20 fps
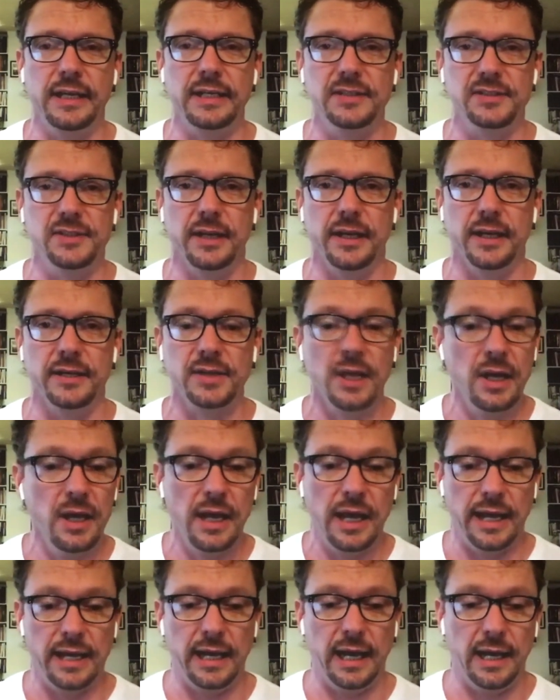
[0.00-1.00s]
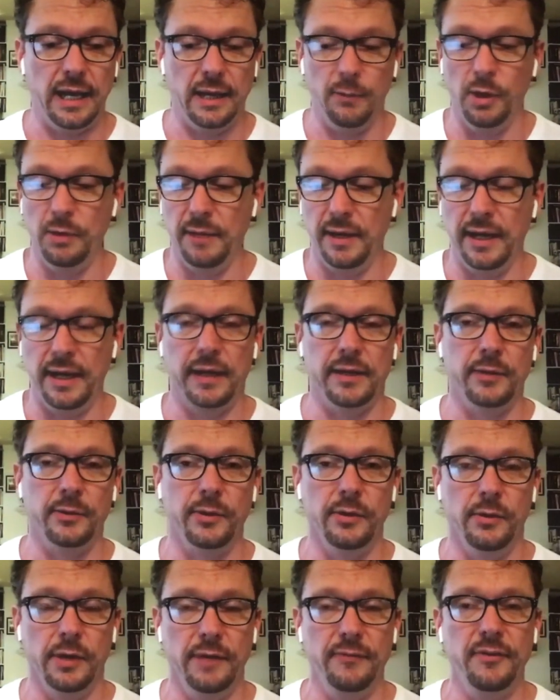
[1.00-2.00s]
says. And we may not agree
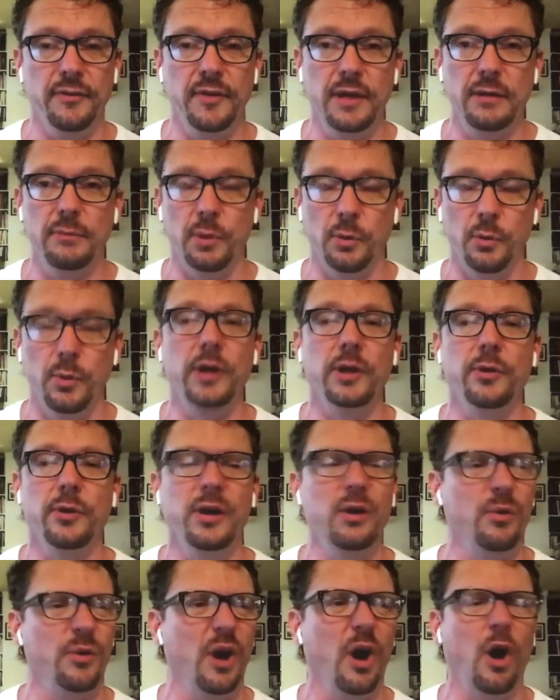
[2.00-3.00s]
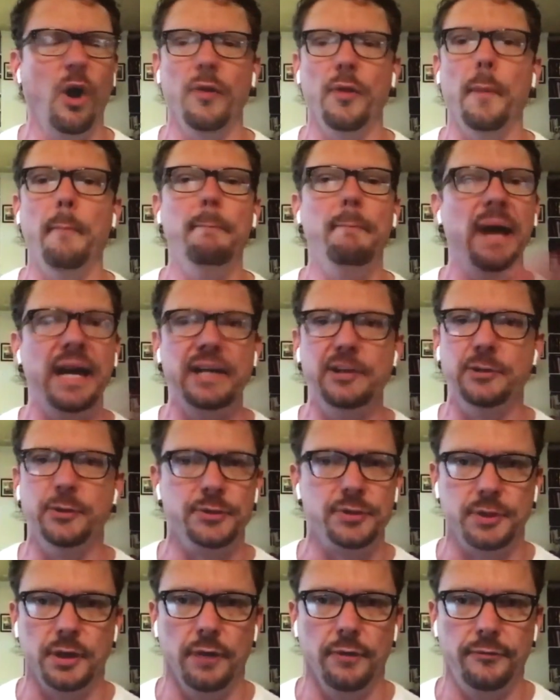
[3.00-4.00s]
on everything, but we agree on all the major
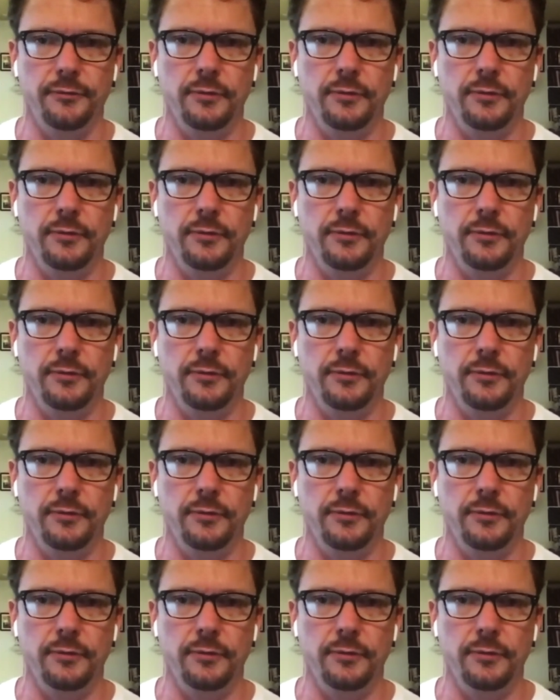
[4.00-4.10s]
stuff.